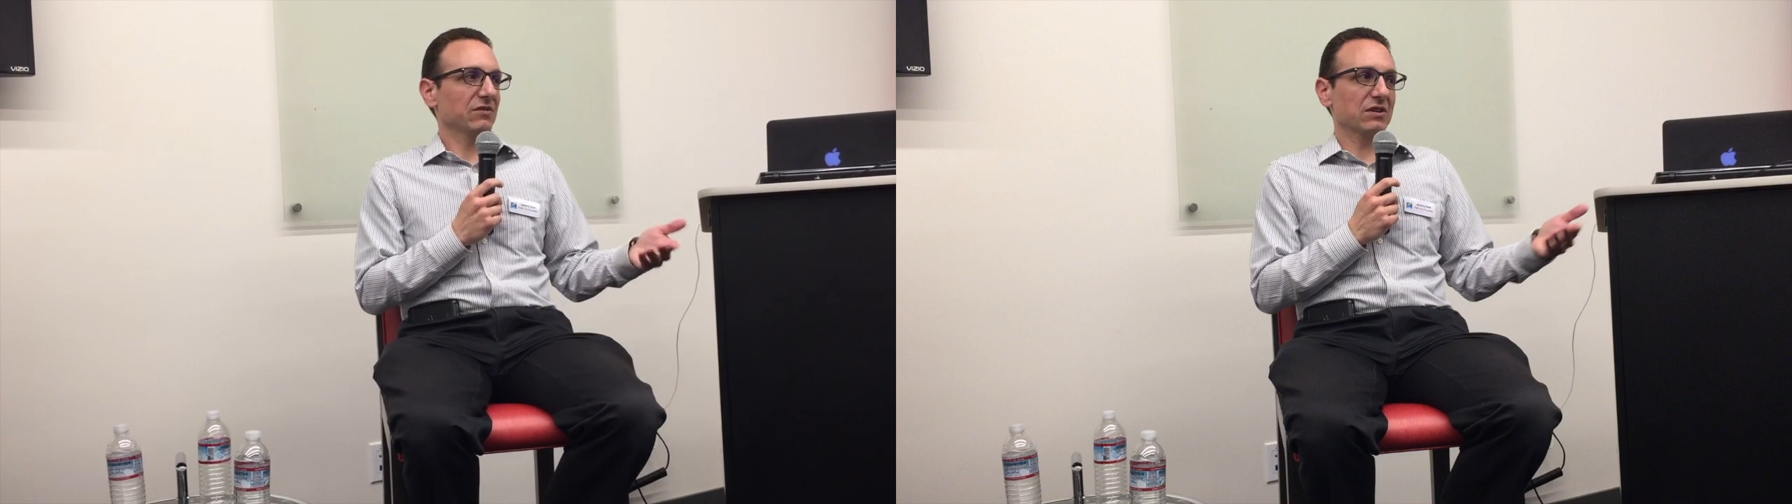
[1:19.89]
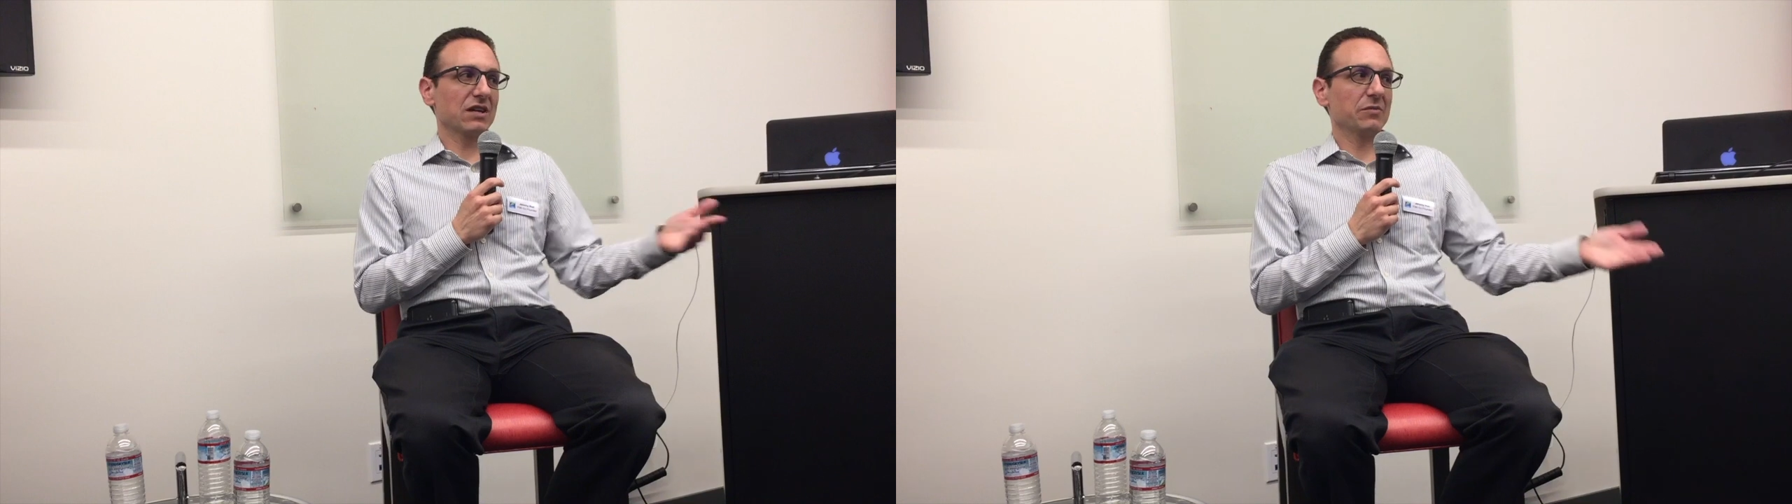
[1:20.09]

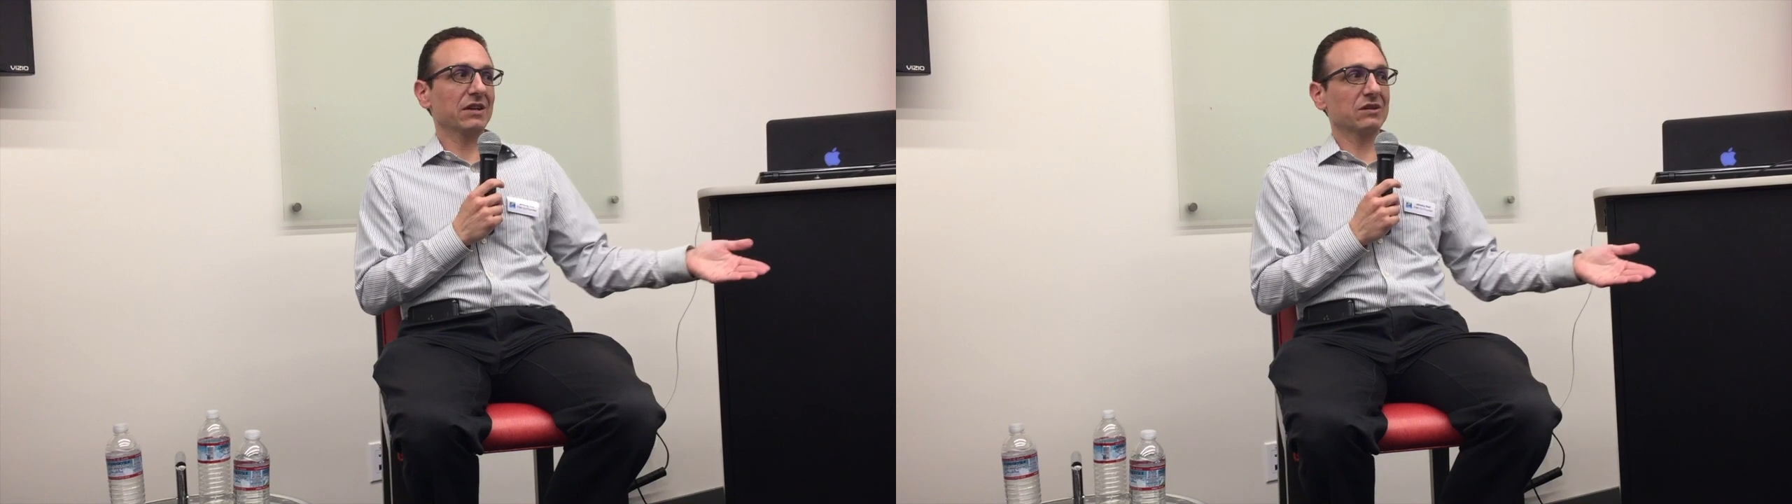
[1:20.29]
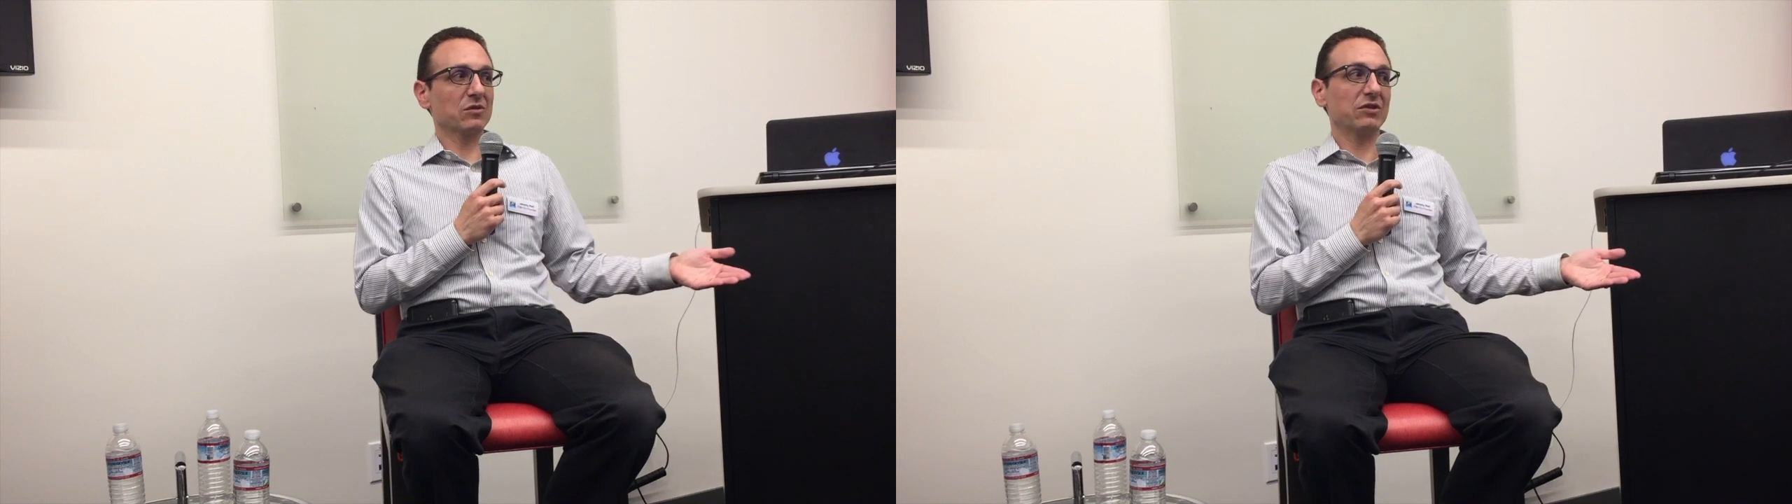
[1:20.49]
if they're
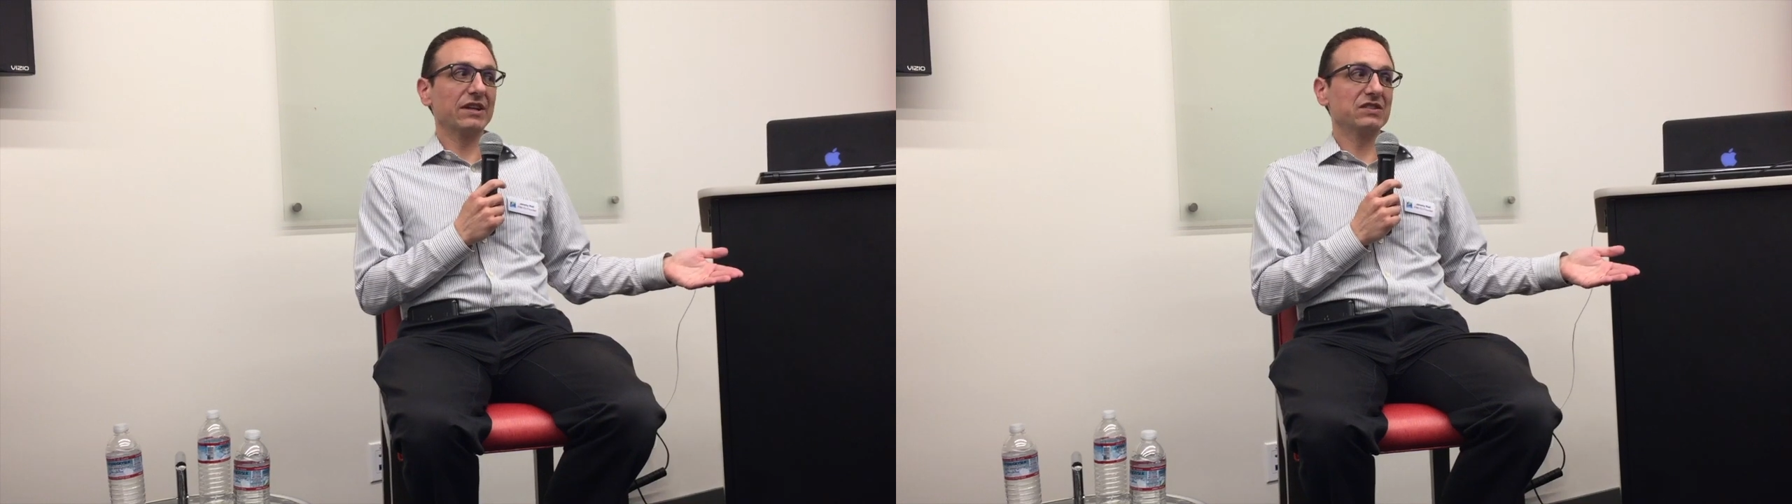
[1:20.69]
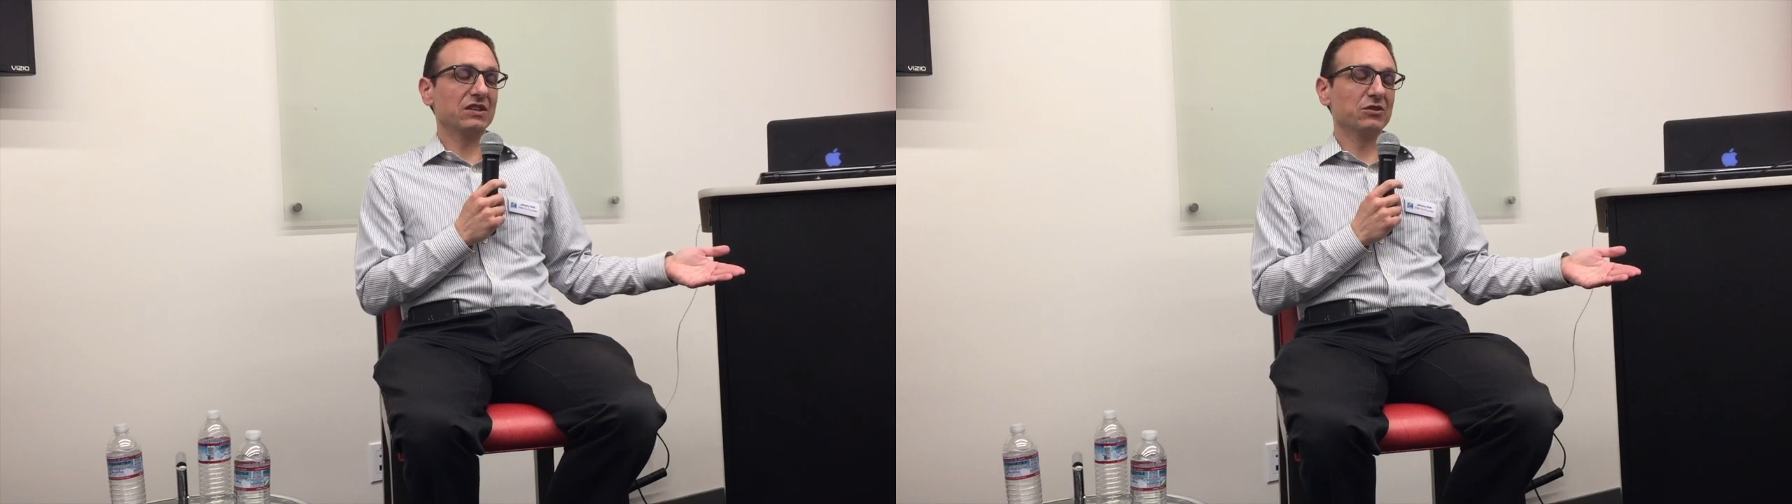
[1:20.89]
coming in and
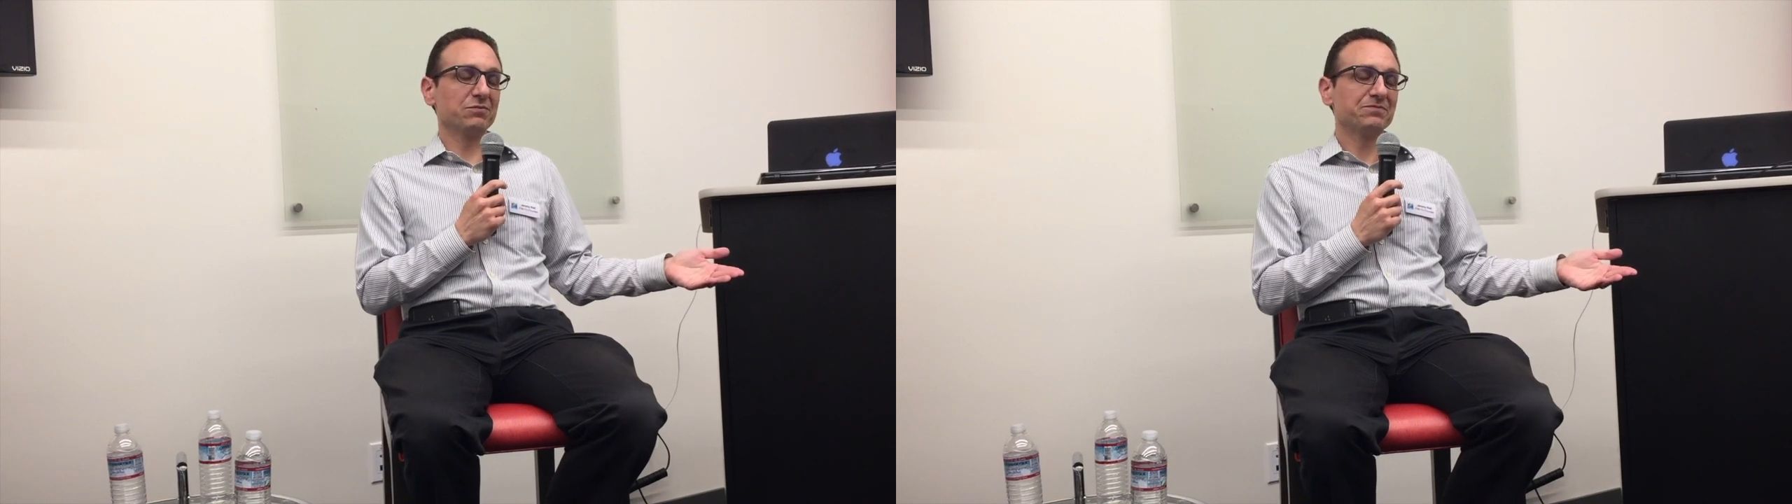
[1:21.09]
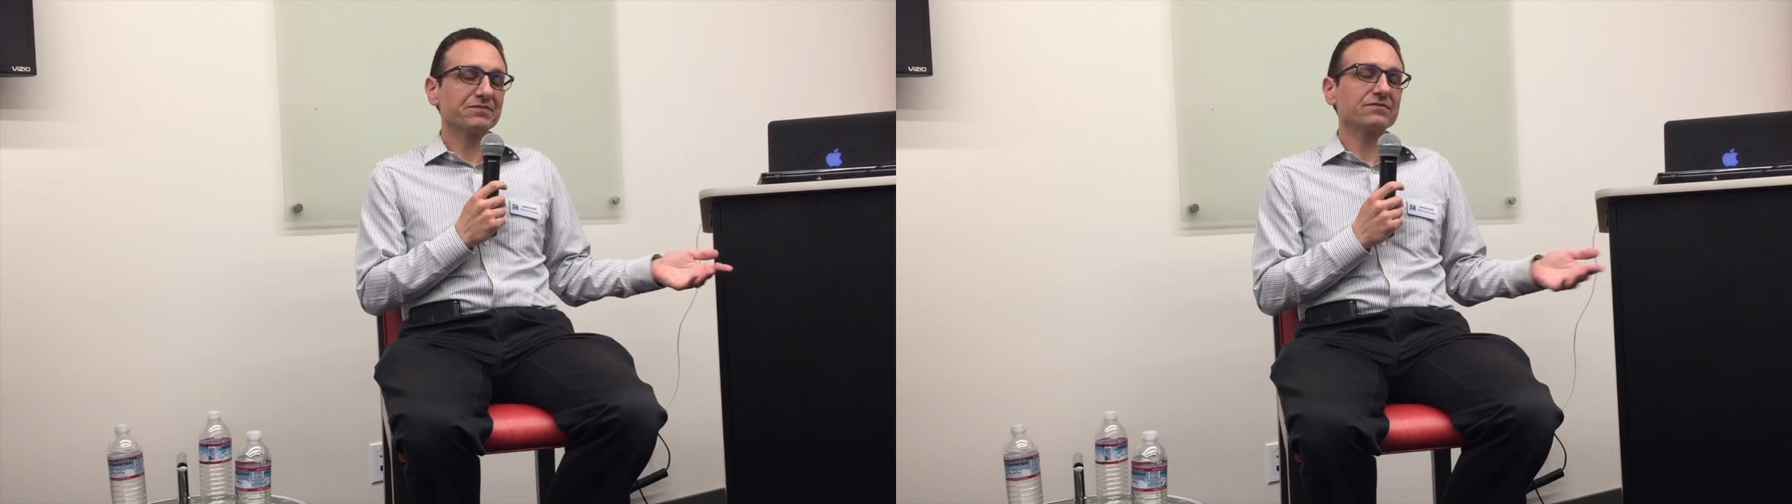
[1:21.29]
replacing
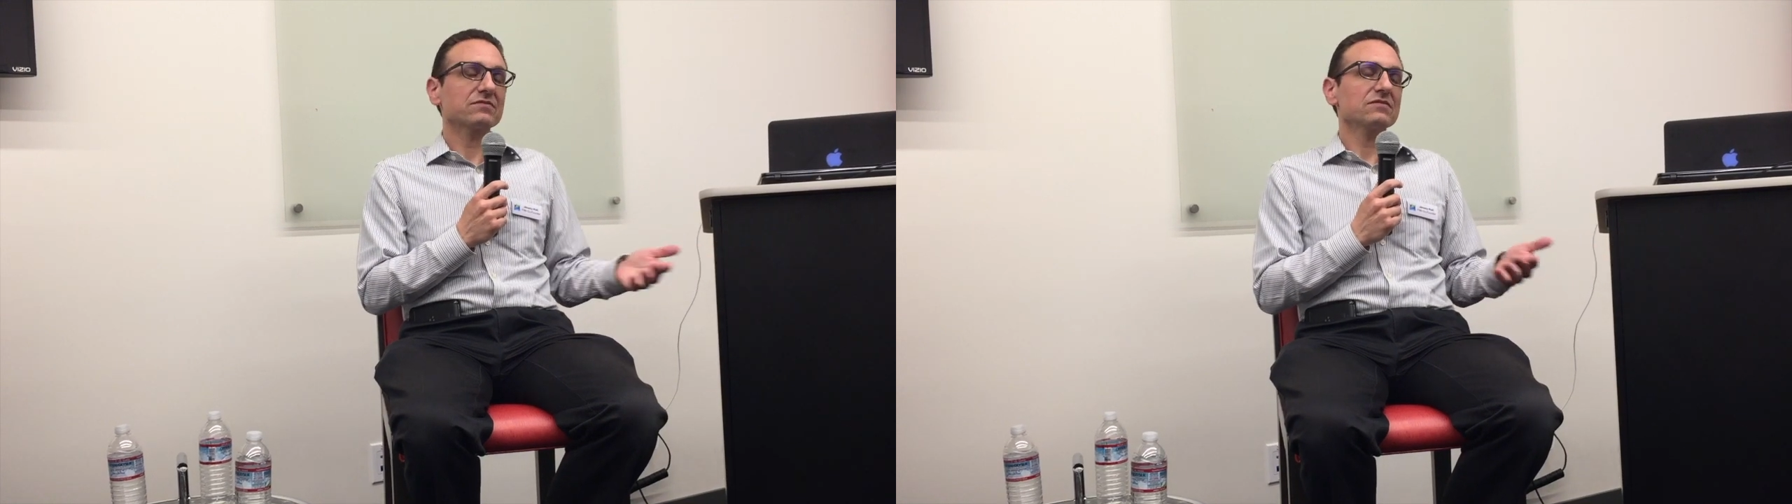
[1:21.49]
you,